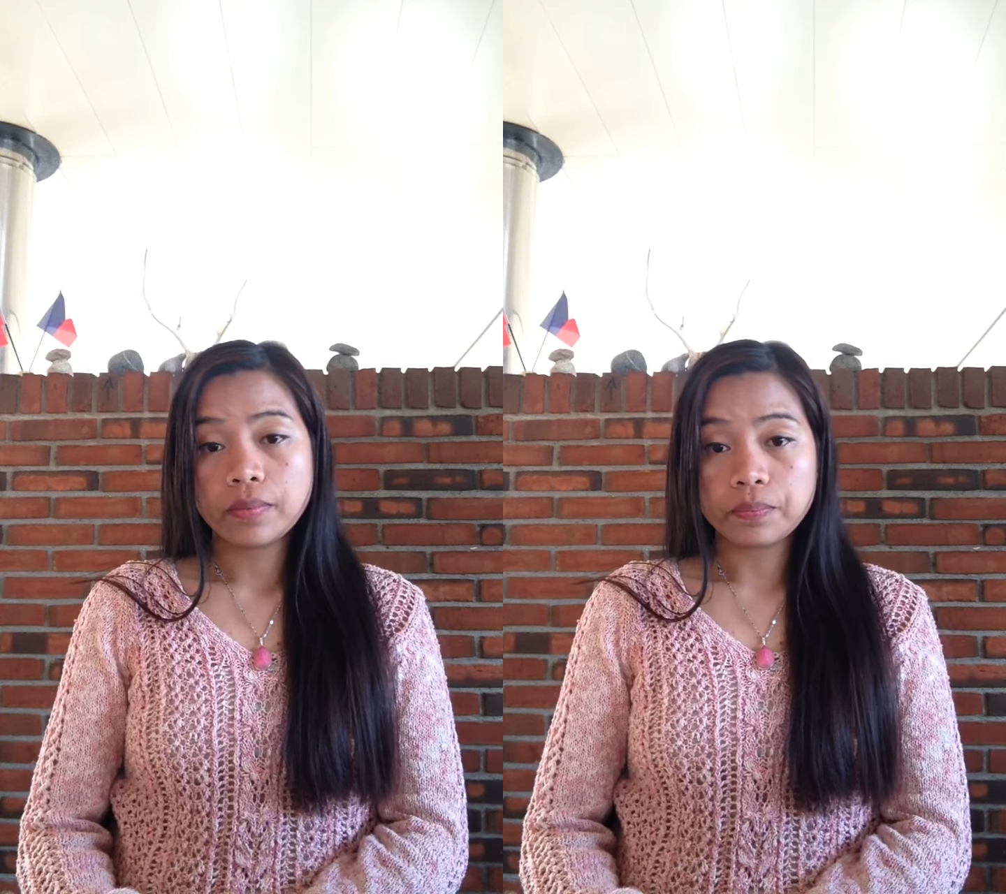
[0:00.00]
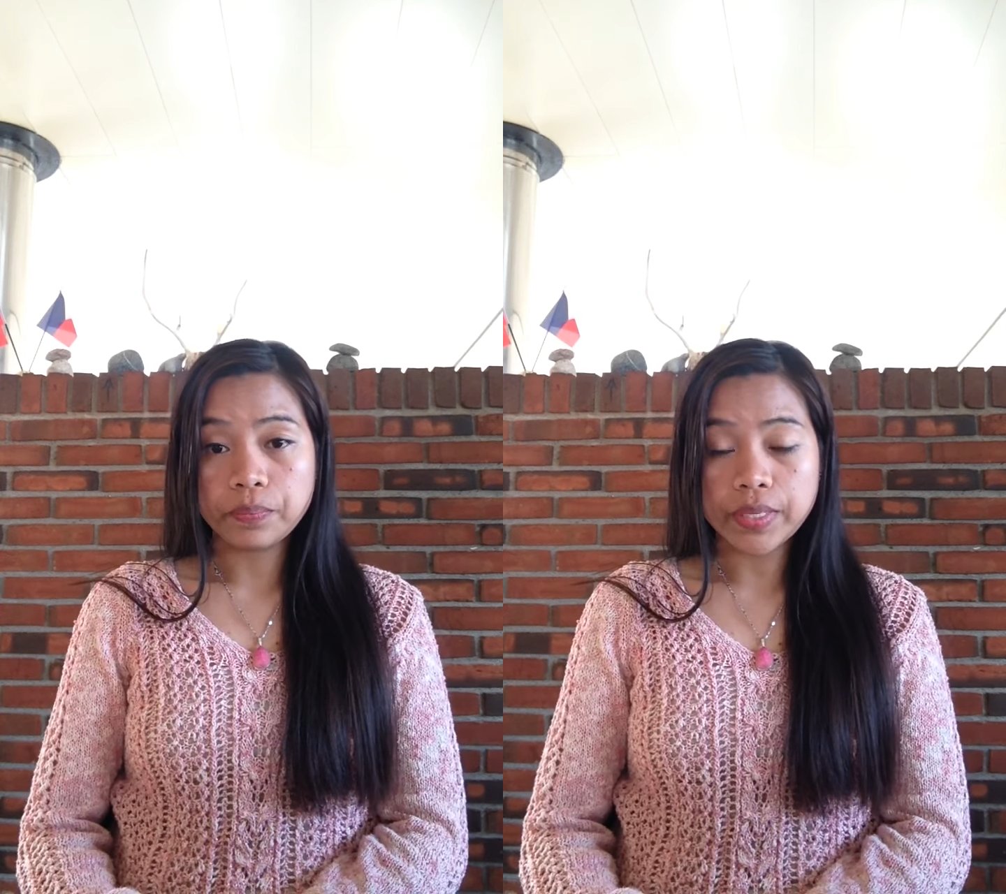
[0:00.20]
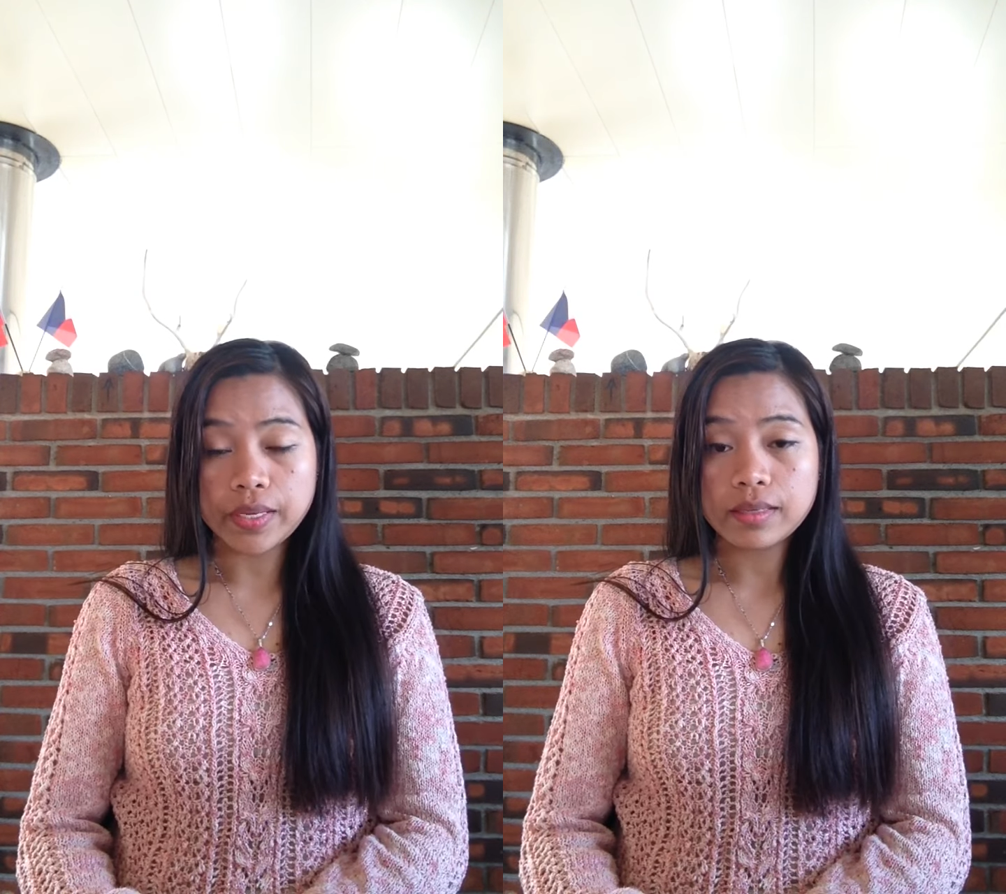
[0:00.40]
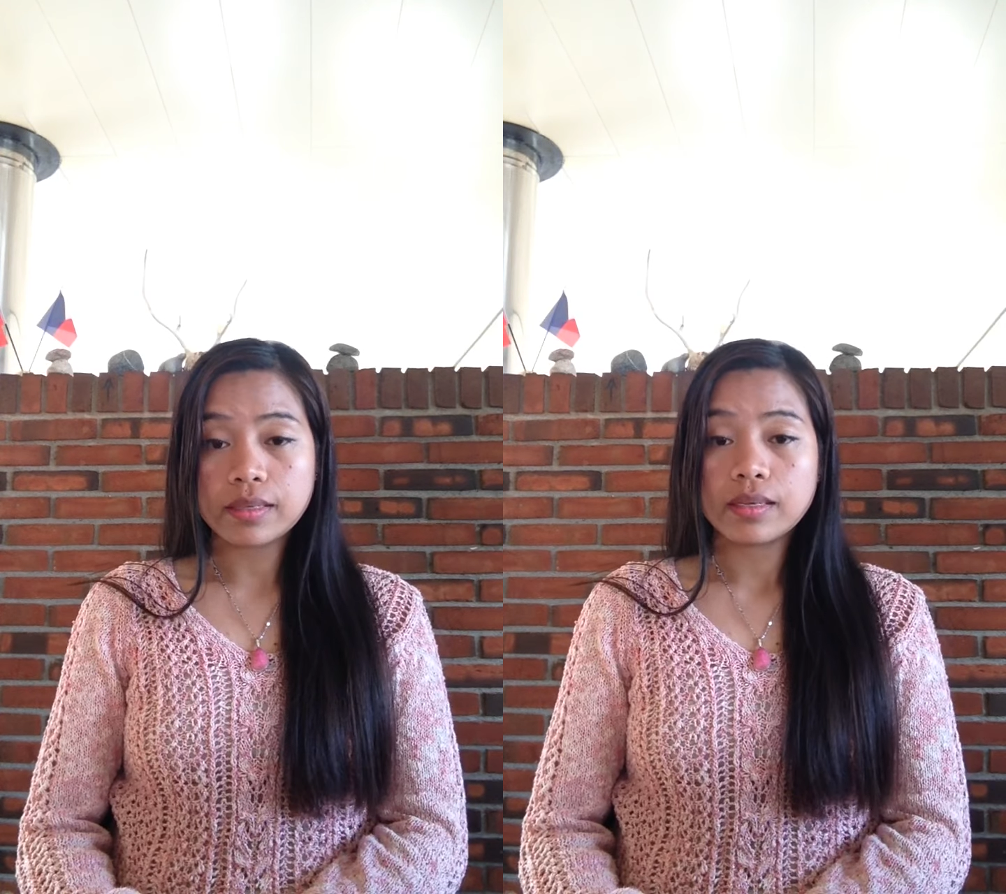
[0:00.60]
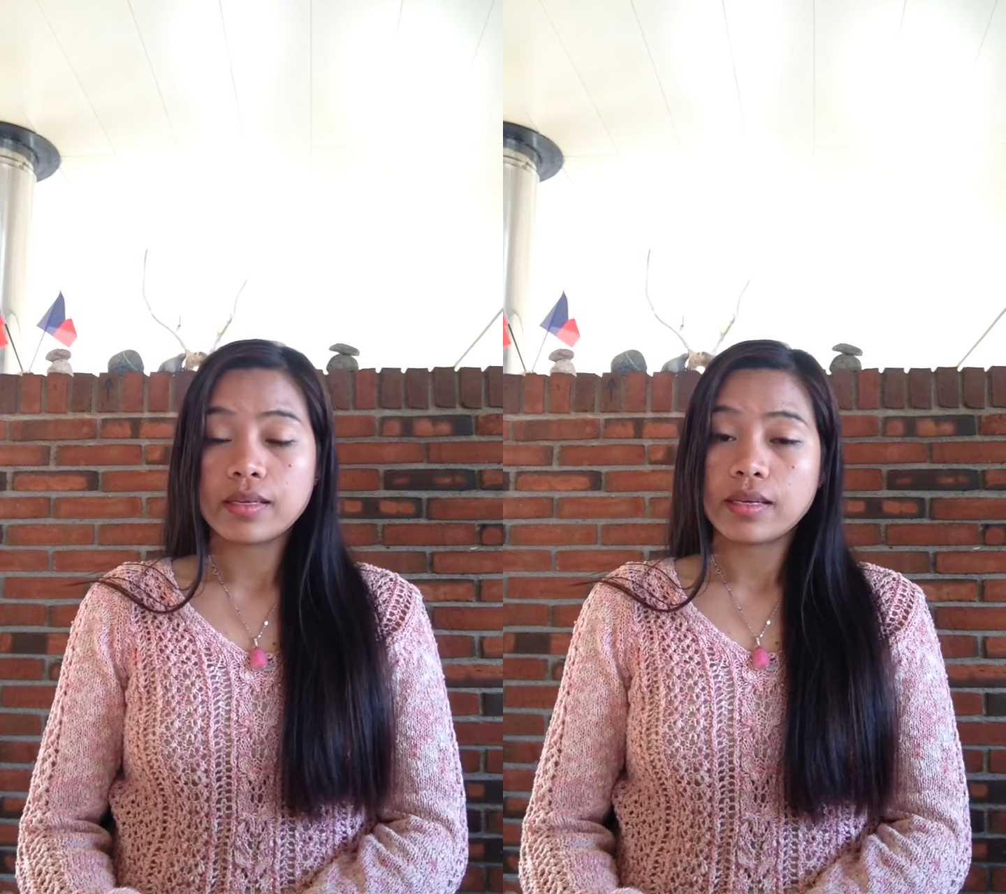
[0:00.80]
Big
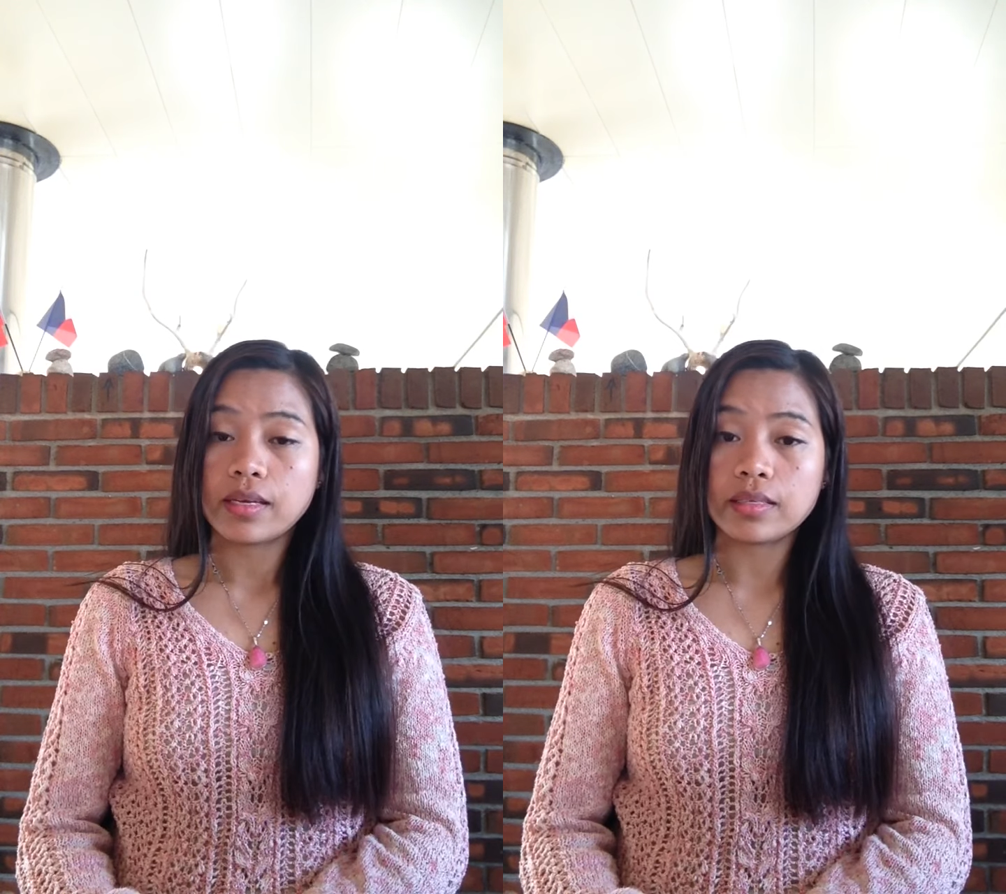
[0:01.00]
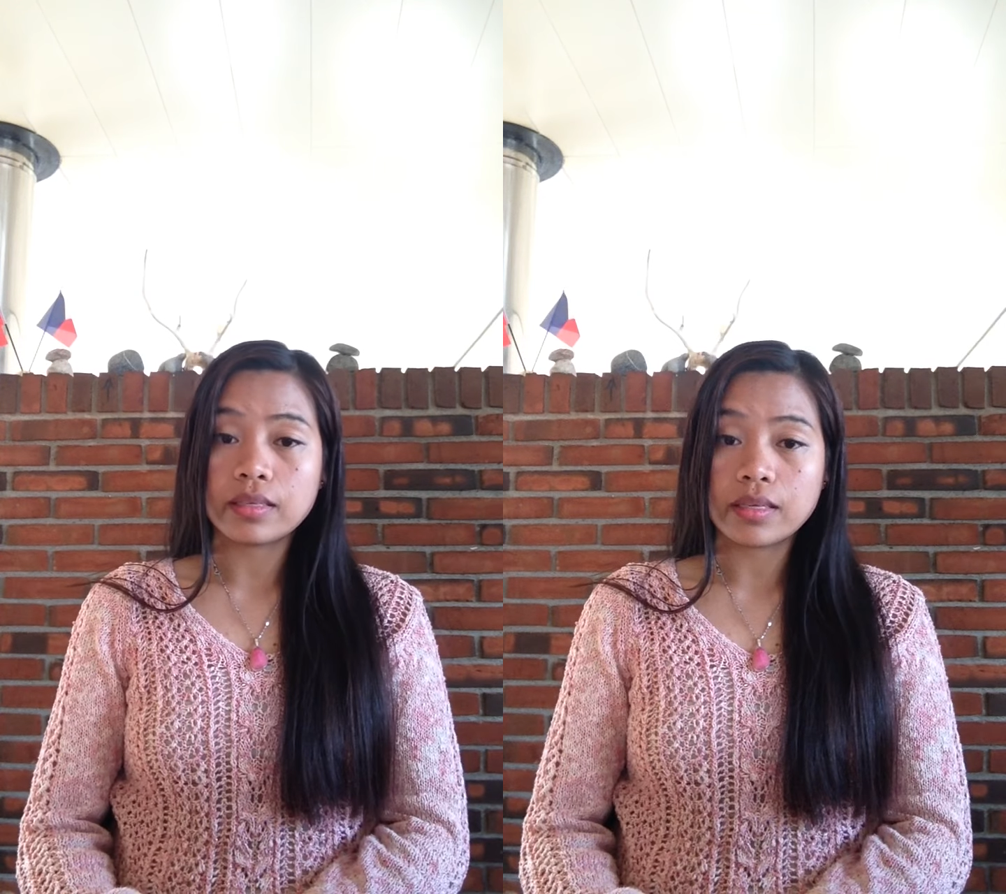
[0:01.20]
in